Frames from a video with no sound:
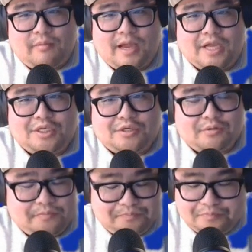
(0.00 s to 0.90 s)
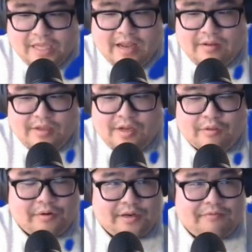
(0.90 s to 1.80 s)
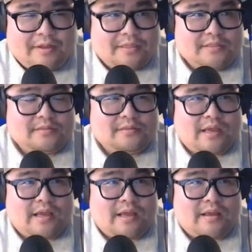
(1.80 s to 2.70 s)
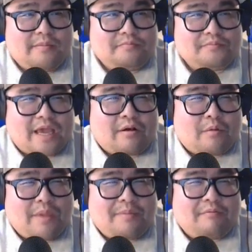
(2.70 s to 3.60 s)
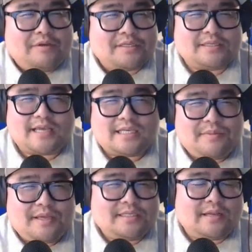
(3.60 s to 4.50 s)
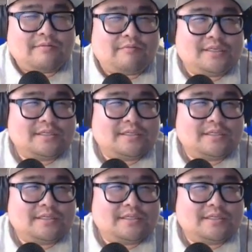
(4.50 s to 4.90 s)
mind you, and there are different, I don't know, maybe risk assessments and risk